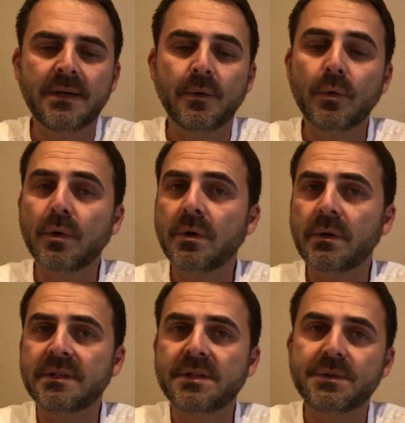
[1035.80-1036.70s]
or
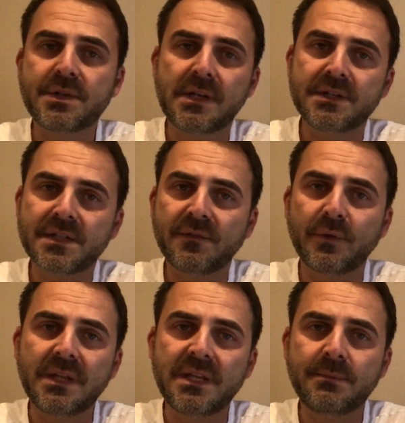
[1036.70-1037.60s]
associate yourself
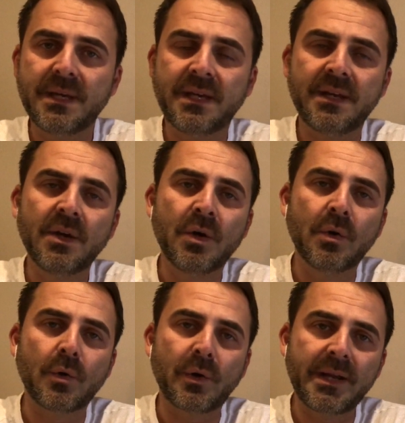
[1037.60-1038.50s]
with eBay
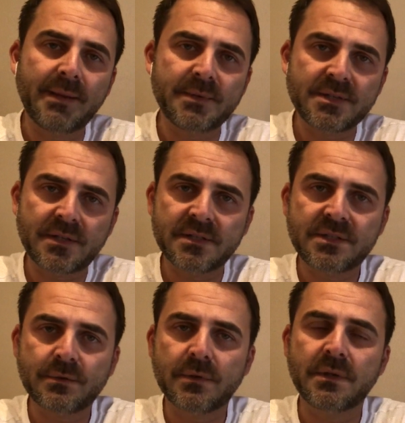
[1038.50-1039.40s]
or Amazon
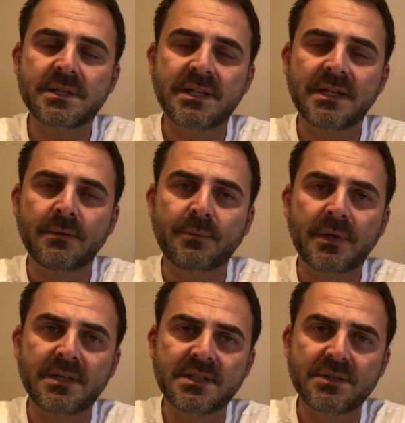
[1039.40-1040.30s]
stores, and I would
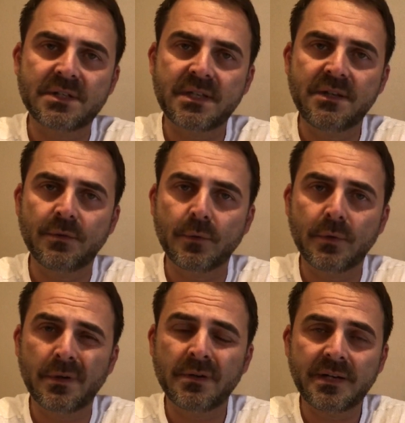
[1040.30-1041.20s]
probably suggest either
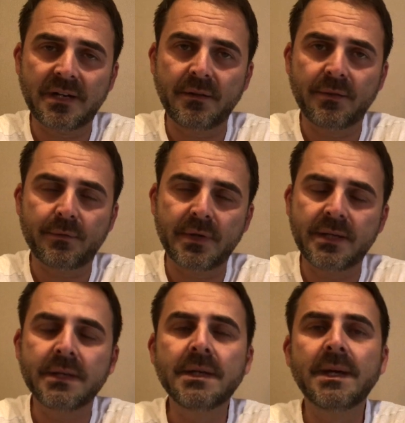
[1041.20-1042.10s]
or out of the
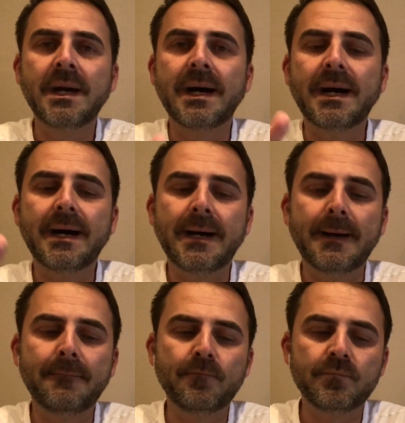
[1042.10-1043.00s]
three.
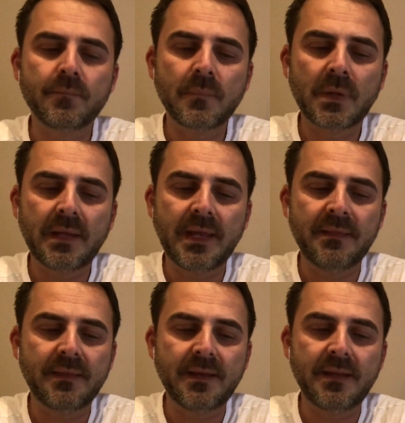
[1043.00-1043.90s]

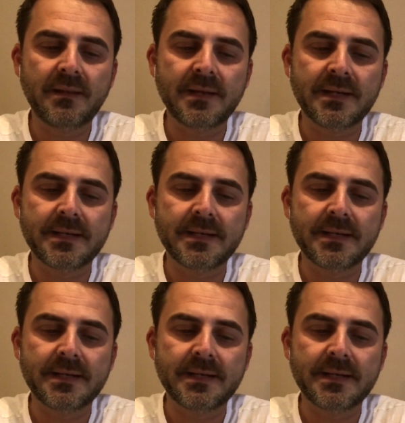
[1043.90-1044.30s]
And then